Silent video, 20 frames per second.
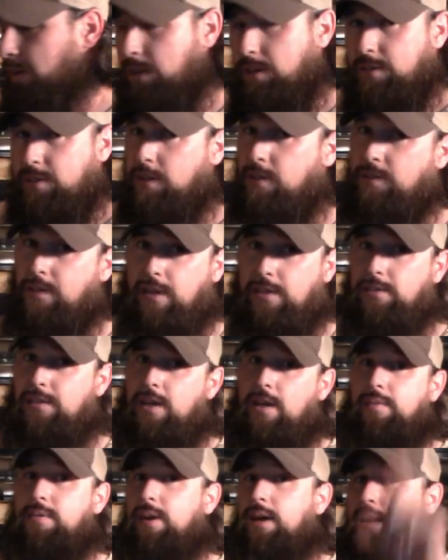Until next
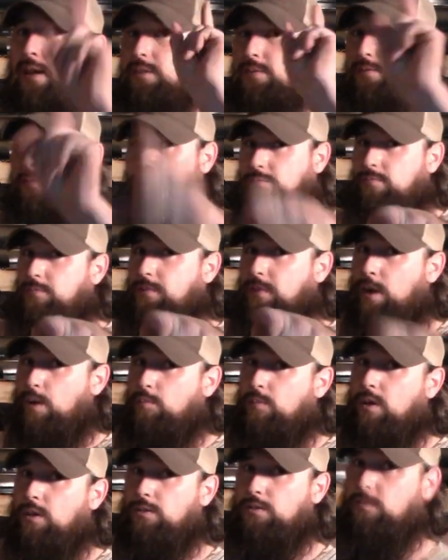time, guys, y'all
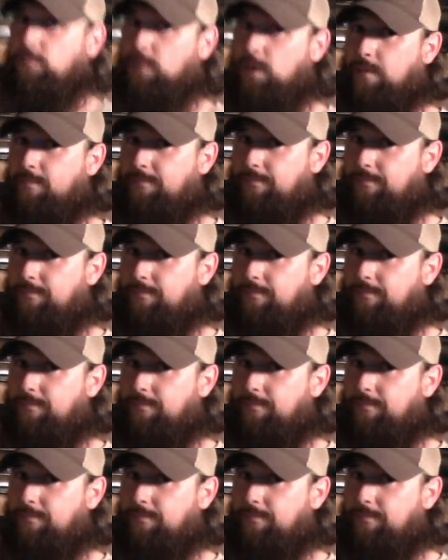bust them up.